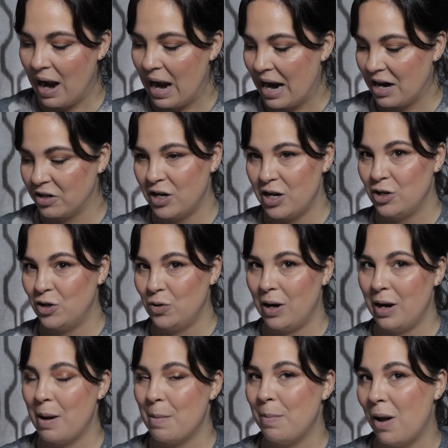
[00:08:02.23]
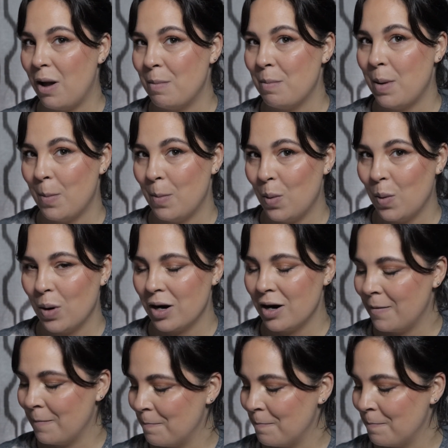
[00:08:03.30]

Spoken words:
I actually enjoy a balm more.